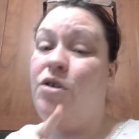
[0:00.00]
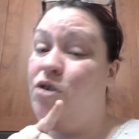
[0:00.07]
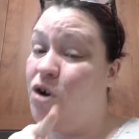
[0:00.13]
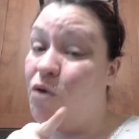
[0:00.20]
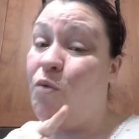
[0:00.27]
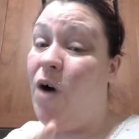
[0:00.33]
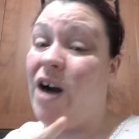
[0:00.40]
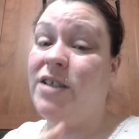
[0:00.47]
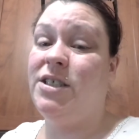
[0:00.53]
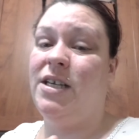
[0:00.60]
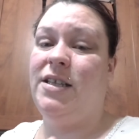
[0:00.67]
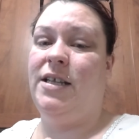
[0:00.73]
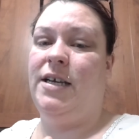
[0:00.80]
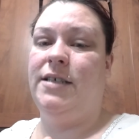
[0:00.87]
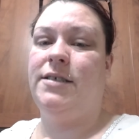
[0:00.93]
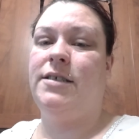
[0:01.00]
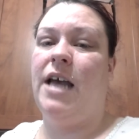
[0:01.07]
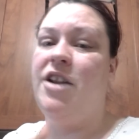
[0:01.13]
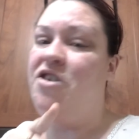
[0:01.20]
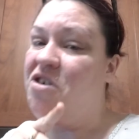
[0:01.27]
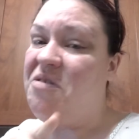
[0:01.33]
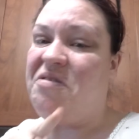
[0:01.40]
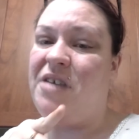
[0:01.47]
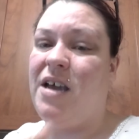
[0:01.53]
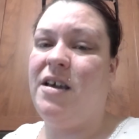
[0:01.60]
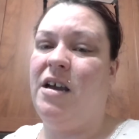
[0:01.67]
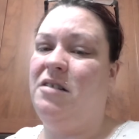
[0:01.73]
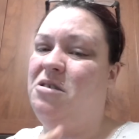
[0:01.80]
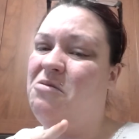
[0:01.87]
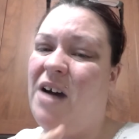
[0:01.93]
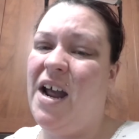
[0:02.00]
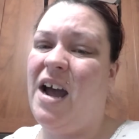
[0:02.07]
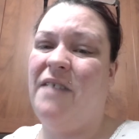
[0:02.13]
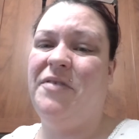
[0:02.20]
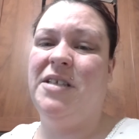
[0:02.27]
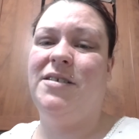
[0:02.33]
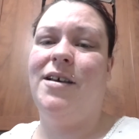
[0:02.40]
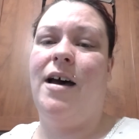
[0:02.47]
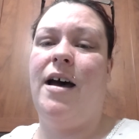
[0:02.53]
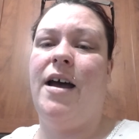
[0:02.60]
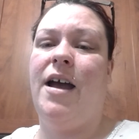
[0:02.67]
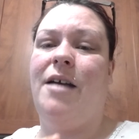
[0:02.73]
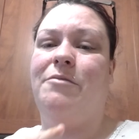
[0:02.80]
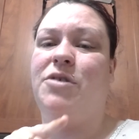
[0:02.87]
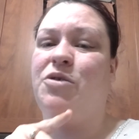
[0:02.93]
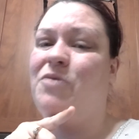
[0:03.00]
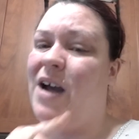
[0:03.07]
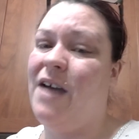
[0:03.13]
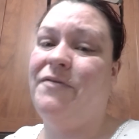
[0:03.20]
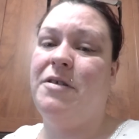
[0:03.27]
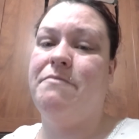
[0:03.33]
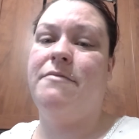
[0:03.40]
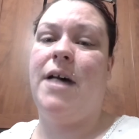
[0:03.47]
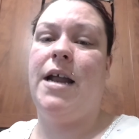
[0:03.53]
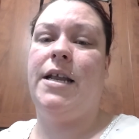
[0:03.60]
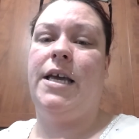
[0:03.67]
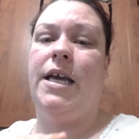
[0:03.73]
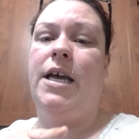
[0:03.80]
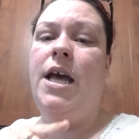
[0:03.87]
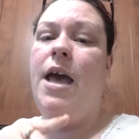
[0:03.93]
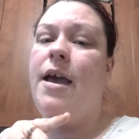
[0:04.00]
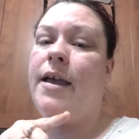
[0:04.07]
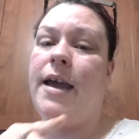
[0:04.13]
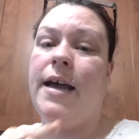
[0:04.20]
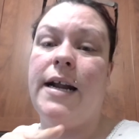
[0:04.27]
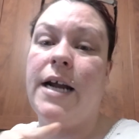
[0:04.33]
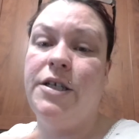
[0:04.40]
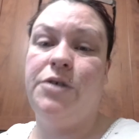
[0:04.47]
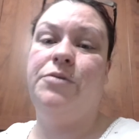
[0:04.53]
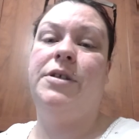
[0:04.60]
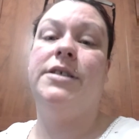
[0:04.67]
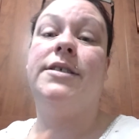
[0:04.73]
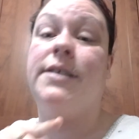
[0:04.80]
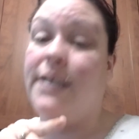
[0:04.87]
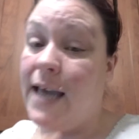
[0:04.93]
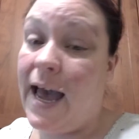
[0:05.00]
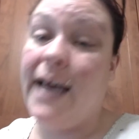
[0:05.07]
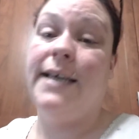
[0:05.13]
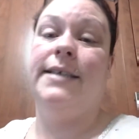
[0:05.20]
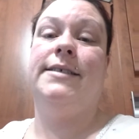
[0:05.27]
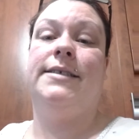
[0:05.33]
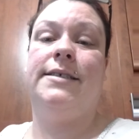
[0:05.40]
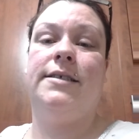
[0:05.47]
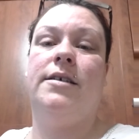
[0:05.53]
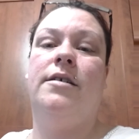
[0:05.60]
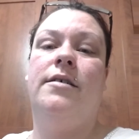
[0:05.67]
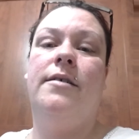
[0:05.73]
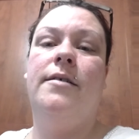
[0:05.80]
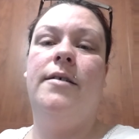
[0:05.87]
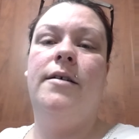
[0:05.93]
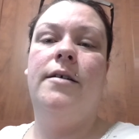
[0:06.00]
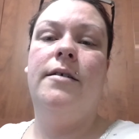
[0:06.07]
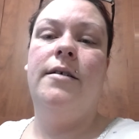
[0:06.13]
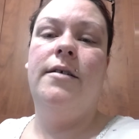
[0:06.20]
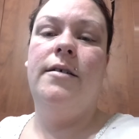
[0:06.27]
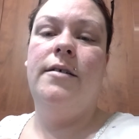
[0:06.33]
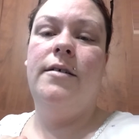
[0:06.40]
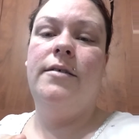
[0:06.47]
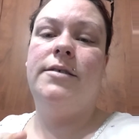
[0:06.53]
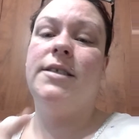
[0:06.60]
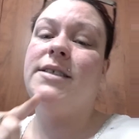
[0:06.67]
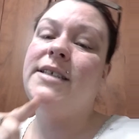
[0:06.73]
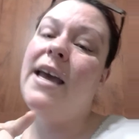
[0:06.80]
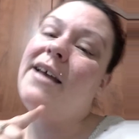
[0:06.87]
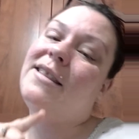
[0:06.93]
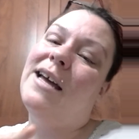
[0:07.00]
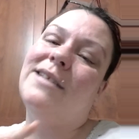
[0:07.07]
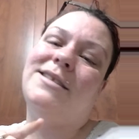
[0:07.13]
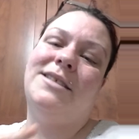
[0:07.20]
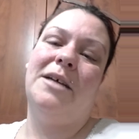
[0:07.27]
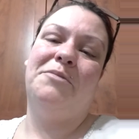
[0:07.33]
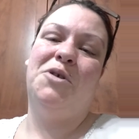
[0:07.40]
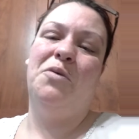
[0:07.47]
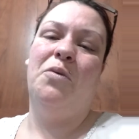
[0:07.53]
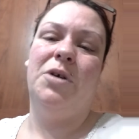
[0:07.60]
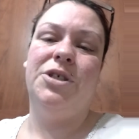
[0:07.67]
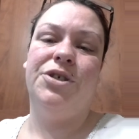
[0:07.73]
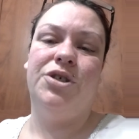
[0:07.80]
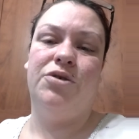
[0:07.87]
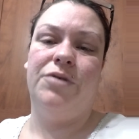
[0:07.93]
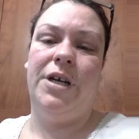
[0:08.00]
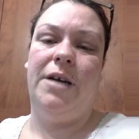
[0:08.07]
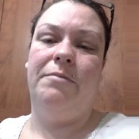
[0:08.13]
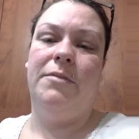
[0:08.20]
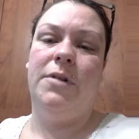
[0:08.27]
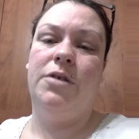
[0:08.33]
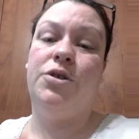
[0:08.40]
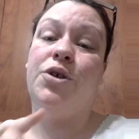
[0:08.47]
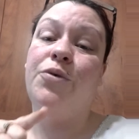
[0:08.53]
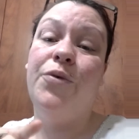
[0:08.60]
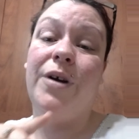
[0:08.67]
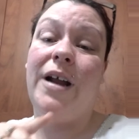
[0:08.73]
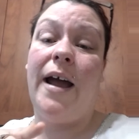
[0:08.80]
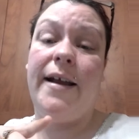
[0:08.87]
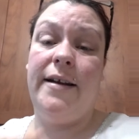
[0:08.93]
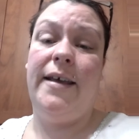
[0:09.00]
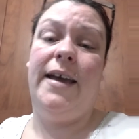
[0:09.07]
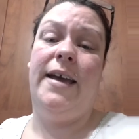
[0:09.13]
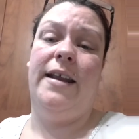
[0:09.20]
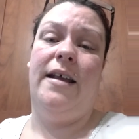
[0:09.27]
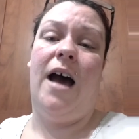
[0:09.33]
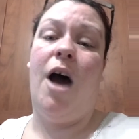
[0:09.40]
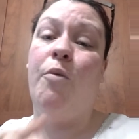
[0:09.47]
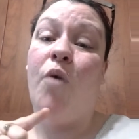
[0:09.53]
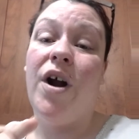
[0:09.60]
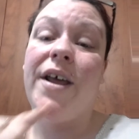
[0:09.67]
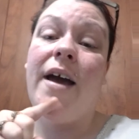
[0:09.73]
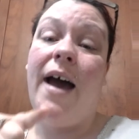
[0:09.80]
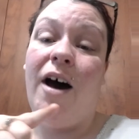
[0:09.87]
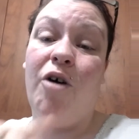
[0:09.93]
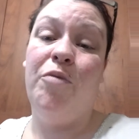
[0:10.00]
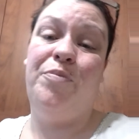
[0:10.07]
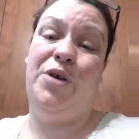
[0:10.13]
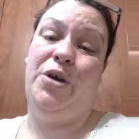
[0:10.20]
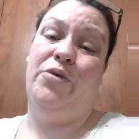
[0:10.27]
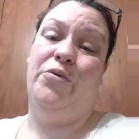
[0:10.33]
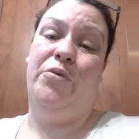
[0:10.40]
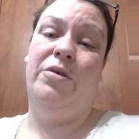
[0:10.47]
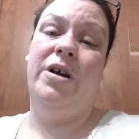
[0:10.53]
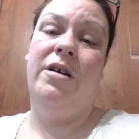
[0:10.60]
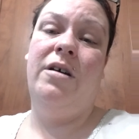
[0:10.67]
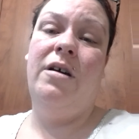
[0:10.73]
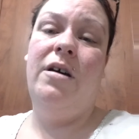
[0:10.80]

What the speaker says: You're watching this and you're thinking, do I have the time? Do I have the money? Can I do this? Yes. Just take that step toward your dream. Do what I did. I want to help you.